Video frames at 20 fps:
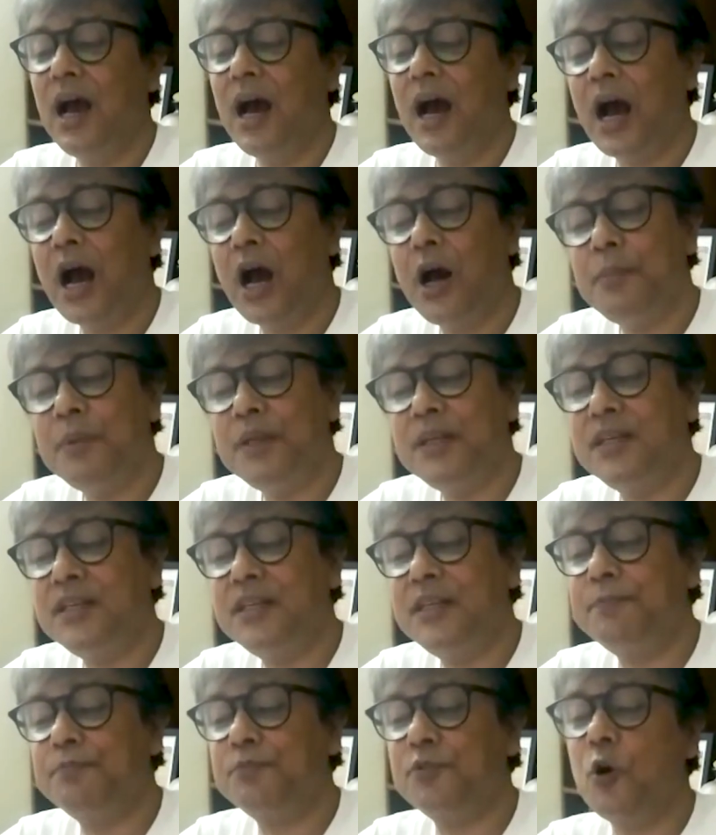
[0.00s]
How many
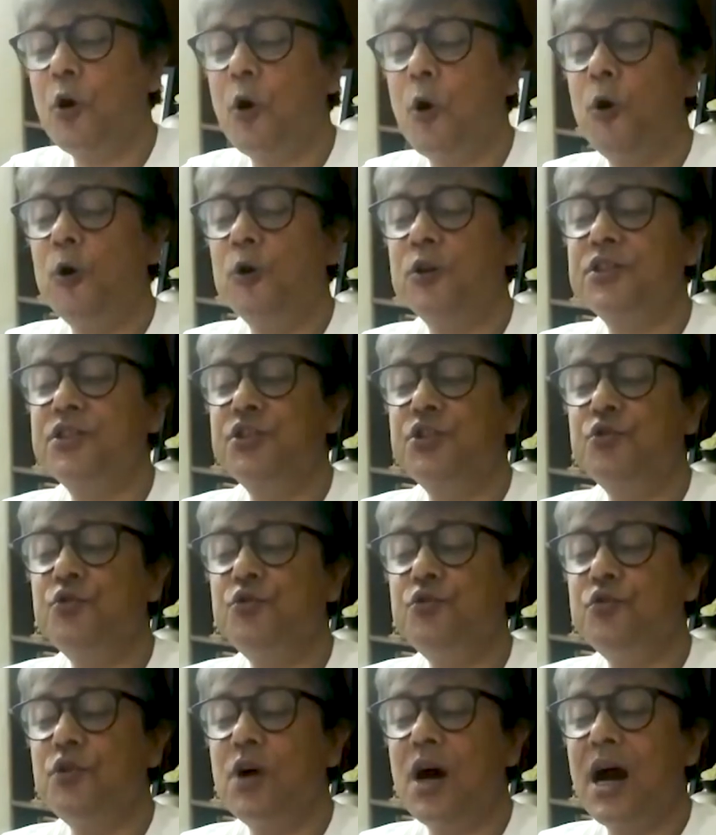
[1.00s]
diphthongs
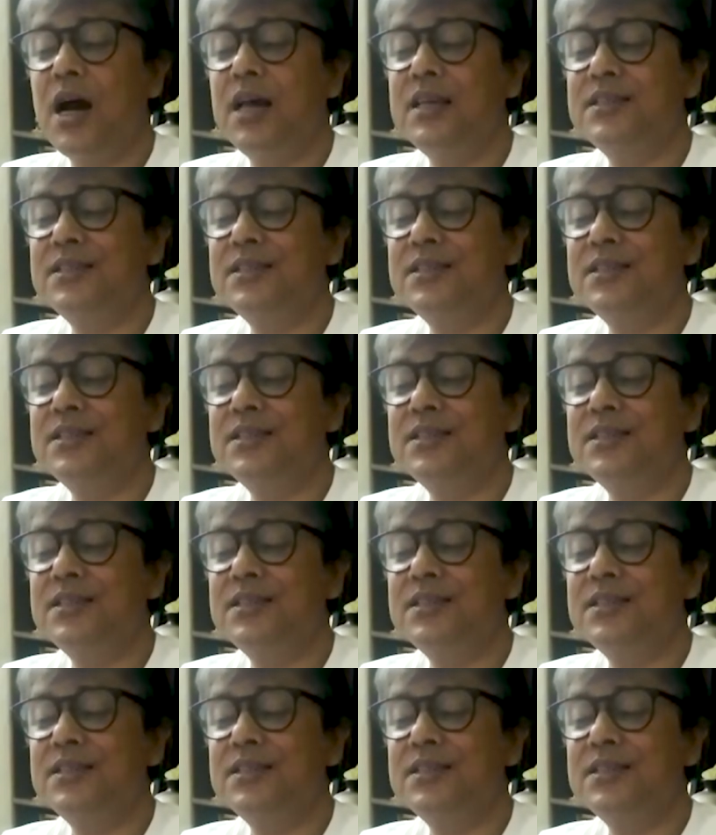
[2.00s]
do I